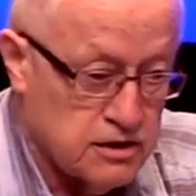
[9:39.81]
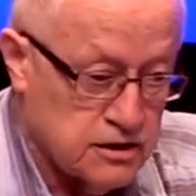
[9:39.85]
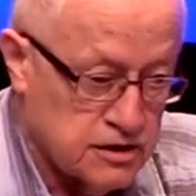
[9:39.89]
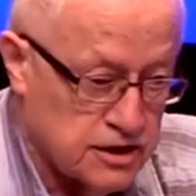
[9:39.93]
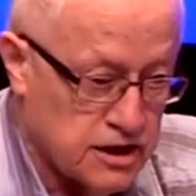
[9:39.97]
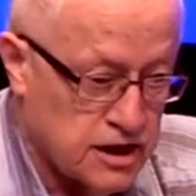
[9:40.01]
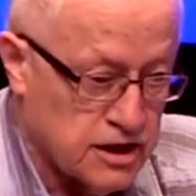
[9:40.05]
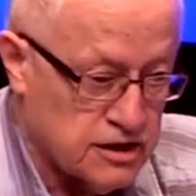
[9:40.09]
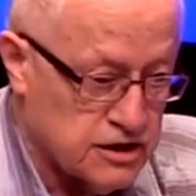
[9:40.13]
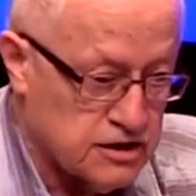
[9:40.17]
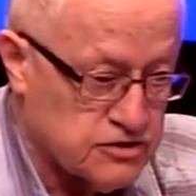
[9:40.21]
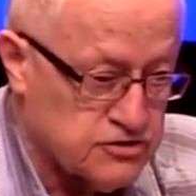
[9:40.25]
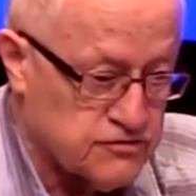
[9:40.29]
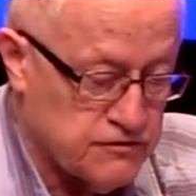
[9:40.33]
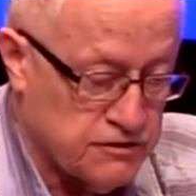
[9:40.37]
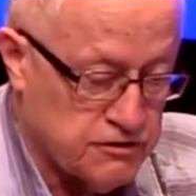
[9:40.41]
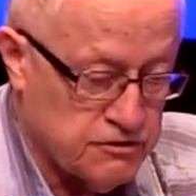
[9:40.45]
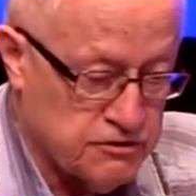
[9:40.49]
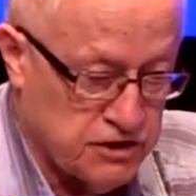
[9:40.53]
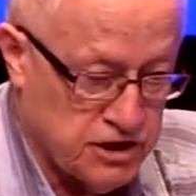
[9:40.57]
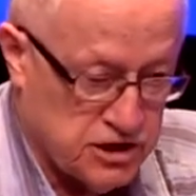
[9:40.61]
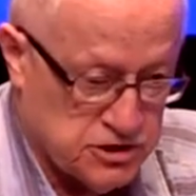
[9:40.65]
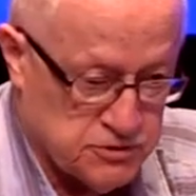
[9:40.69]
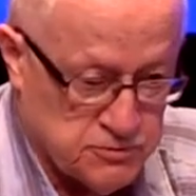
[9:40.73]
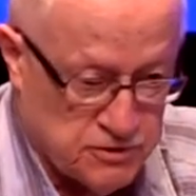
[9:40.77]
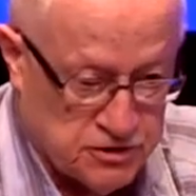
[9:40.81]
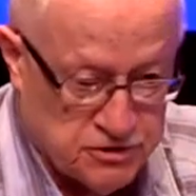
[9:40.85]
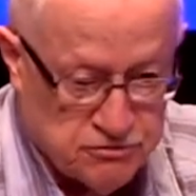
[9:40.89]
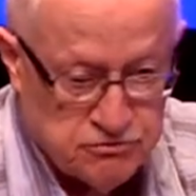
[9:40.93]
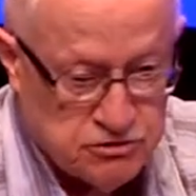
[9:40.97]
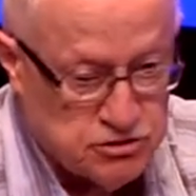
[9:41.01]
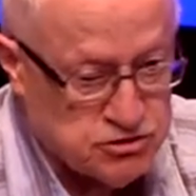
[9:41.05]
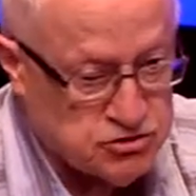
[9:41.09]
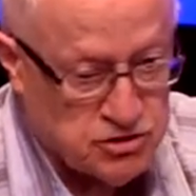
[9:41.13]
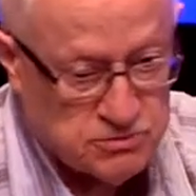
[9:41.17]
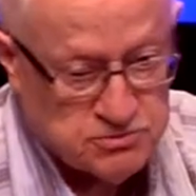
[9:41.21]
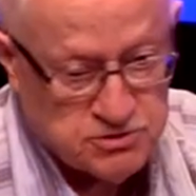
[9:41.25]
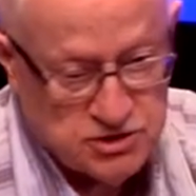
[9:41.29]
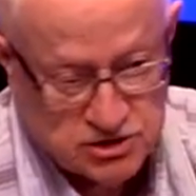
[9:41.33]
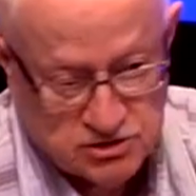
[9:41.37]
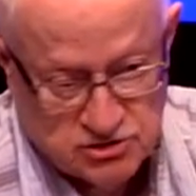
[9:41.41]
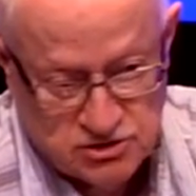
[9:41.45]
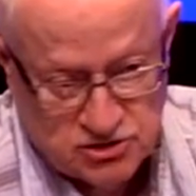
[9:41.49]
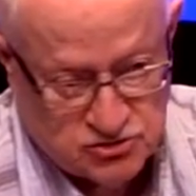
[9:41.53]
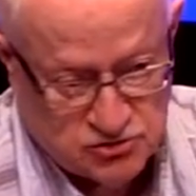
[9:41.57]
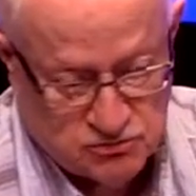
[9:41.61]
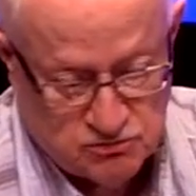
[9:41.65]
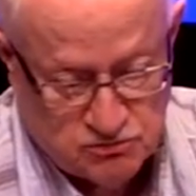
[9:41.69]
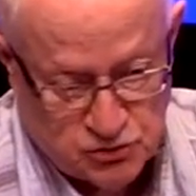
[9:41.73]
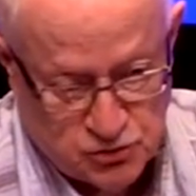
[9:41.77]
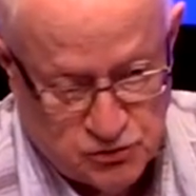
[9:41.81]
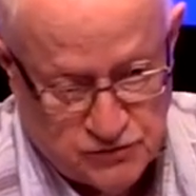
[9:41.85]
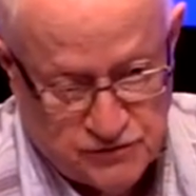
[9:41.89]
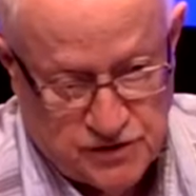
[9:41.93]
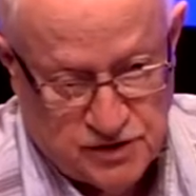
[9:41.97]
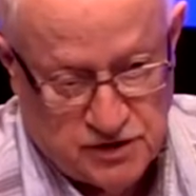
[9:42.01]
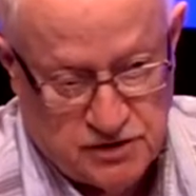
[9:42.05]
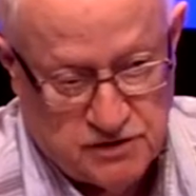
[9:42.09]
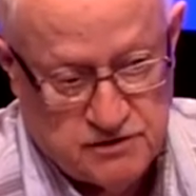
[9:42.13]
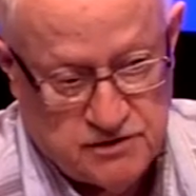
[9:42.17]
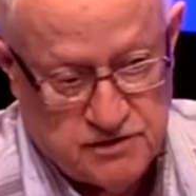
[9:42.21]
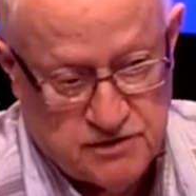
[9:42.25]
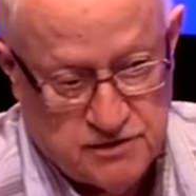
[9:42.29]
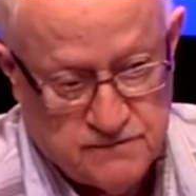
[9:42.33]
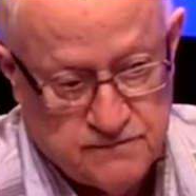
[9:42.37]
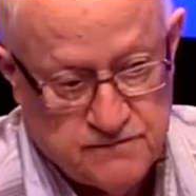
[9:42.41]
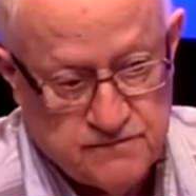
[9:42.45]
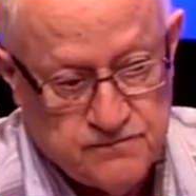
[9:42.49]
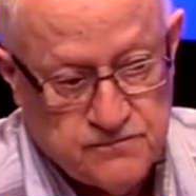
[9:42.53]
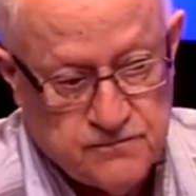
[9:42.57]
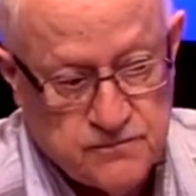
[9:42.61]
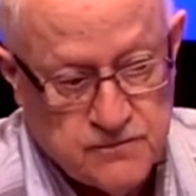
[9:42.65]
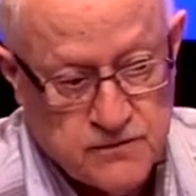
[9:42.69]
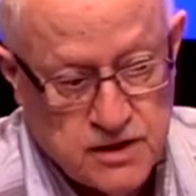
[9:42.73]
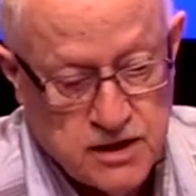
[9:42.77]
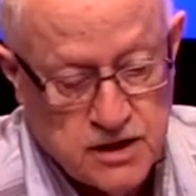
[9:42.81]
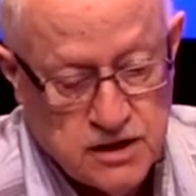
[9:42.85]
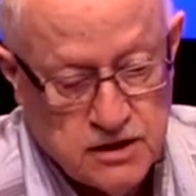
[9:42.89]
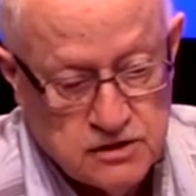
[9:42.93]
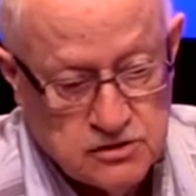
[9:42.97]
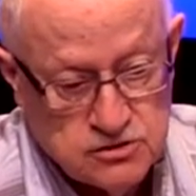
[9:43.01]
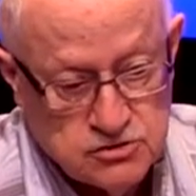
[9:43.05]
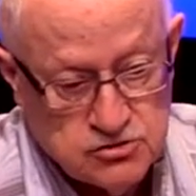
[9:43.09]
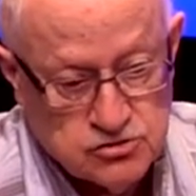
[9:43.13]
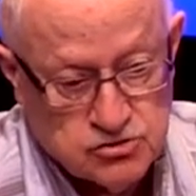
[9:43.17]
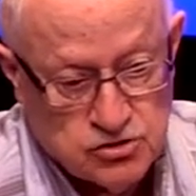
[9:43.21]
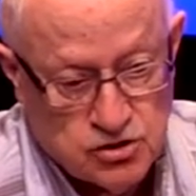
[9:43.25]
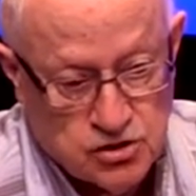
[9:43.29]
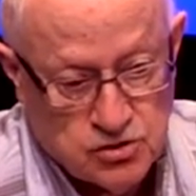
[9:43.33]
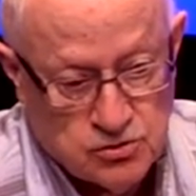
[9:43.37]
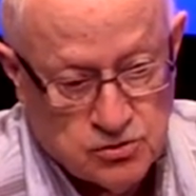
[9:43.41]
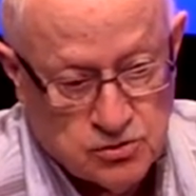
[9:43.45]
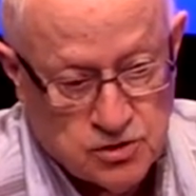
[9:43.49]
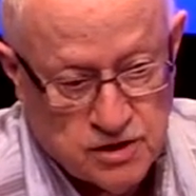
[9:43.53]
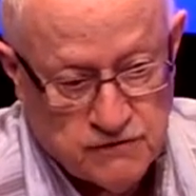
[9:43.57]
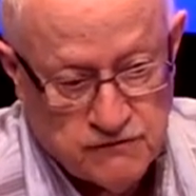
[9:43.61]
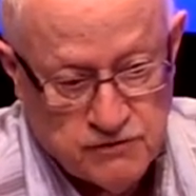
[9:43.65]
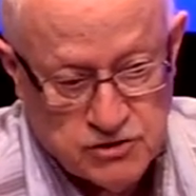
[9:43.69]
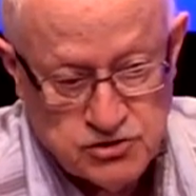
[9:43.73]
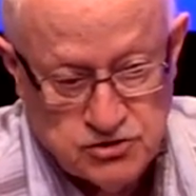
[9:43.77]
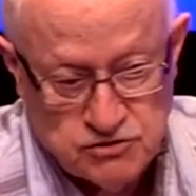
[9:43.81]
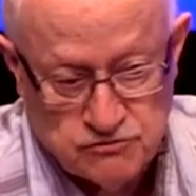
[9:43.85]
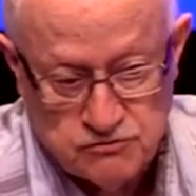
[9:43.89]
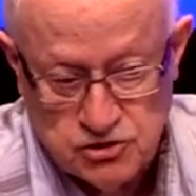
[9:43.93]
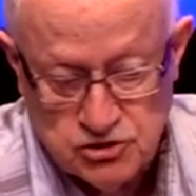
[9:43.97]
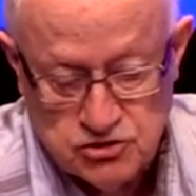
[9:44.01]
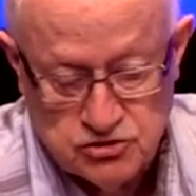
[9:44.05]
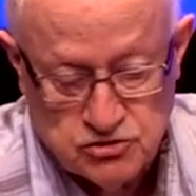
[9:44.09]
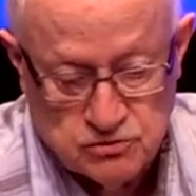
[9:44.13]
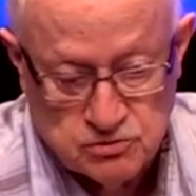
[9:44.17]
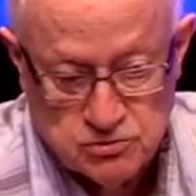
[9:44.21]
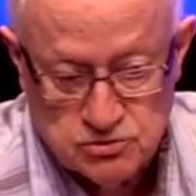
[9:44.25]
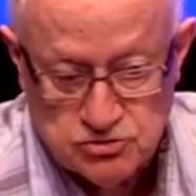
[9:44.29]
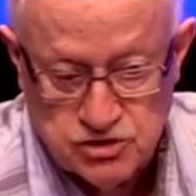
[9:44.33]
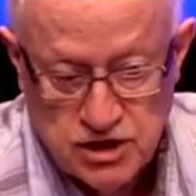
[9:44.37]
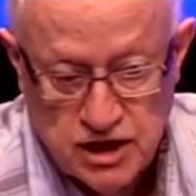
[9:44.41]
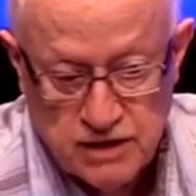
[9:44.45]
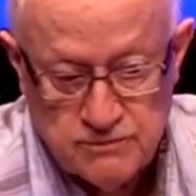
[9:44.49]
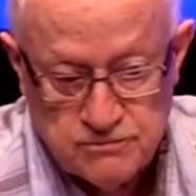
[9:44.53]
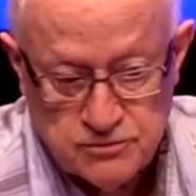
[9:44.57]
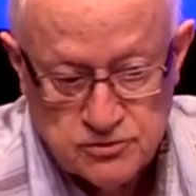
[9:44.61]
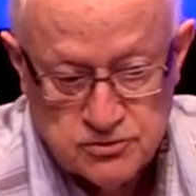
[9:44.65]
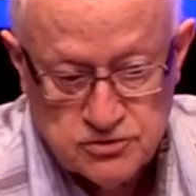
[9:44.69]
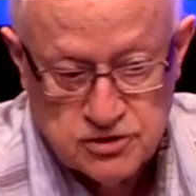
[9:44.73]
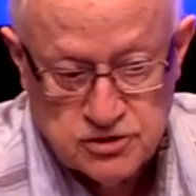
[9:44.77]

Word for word: yeah, that's very nice, but three subjects doesn't prove anything. So give us a reasonable sample